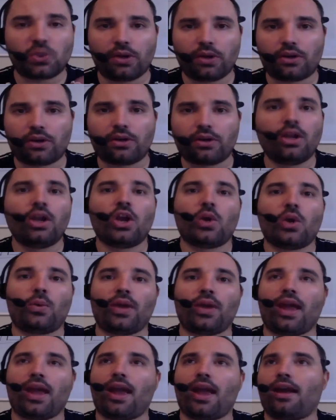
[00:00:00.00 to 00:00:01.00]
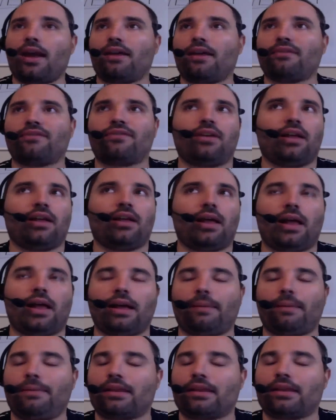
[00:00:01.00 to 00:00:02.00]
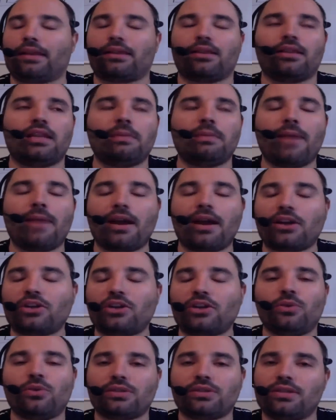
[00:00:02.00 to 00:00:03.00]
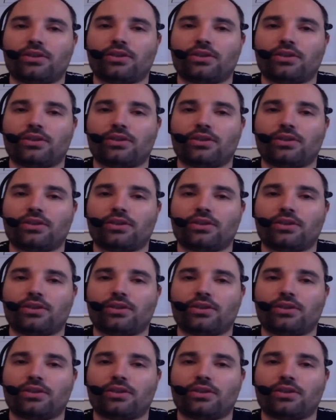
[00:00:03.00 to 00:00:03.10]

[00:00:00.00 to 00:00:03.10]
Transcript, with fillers: We have uh, I mean, like the amount of tools in there is crazy.